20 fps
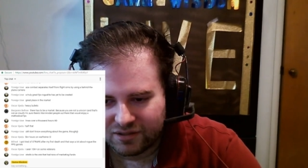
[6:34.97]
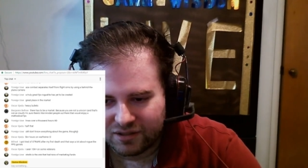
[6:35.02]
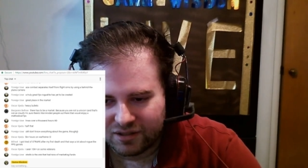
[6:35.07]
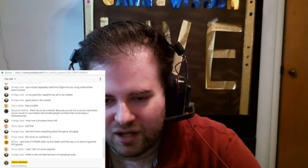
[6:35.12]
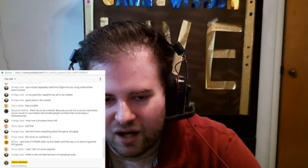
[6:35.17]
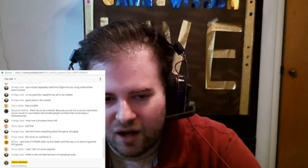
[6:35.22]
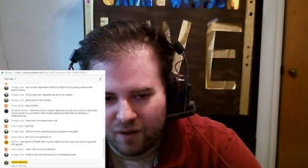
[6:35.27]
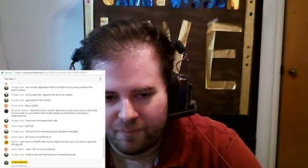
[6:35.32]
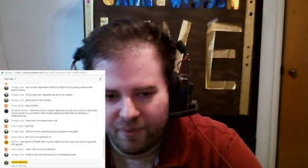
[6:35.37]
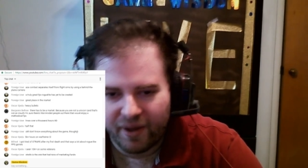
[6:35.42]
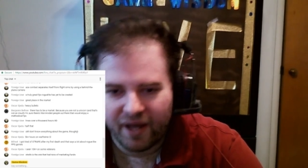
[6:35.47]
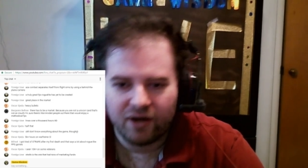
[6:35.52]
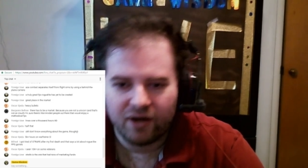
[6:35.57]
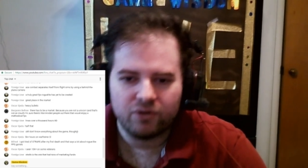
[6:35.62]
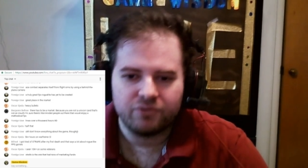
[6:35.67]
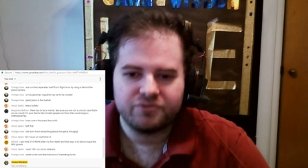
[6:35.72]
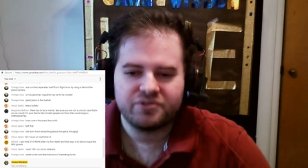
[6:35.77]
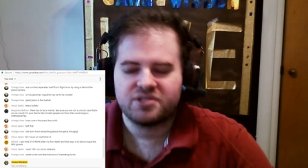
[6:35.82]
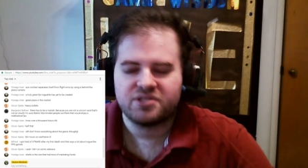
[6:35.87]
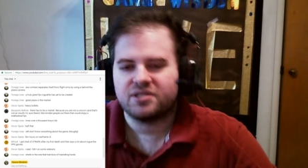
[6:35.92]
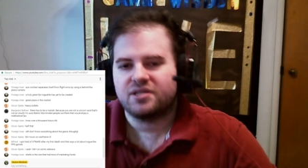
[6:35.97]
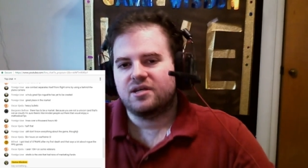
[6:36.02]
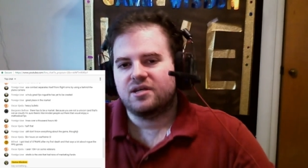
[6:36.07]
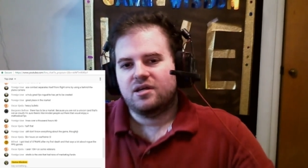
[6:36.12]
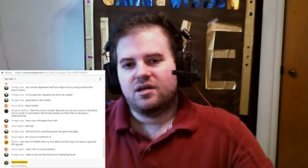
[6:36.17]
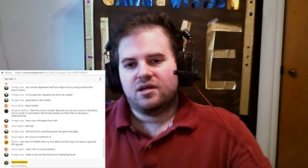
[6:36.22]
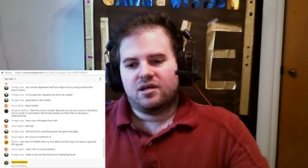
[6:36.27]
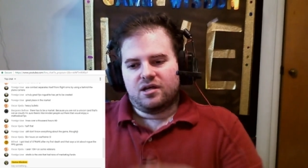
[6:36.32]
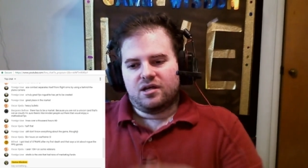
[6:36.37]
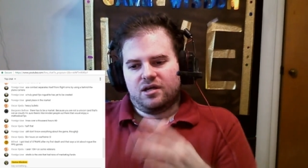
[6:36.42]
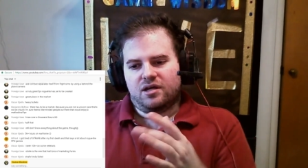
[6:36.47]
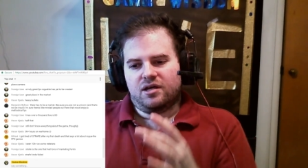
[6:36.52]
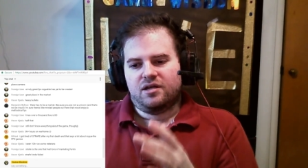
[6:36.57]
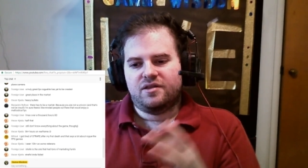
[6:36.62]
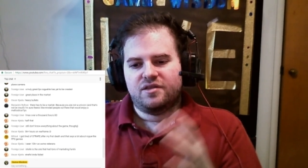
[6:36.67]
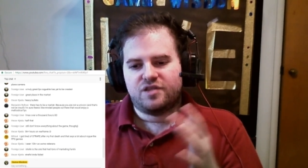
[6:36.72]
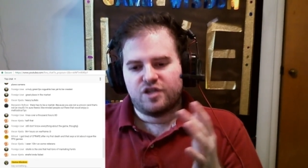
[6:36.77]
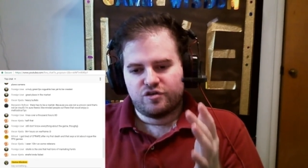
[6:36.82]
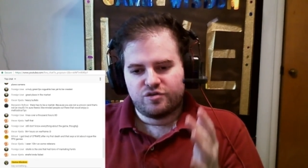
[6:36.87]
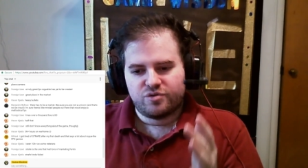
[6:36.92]
about uh, the
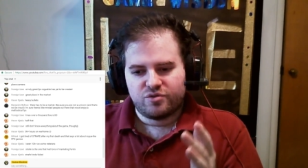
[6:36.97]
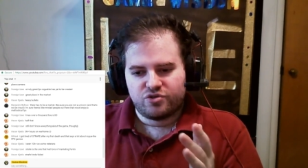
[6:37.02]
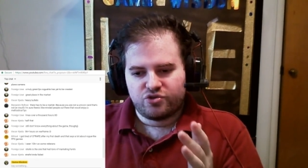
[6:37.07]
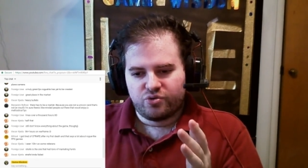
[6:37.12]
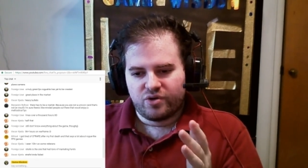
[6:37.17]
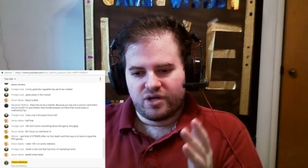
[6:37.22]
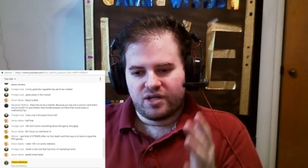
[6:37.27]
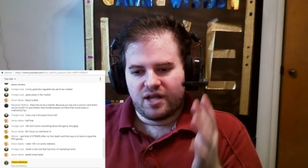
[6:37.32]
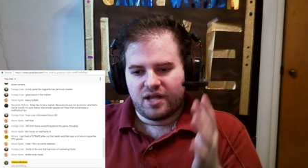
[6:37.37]
difference between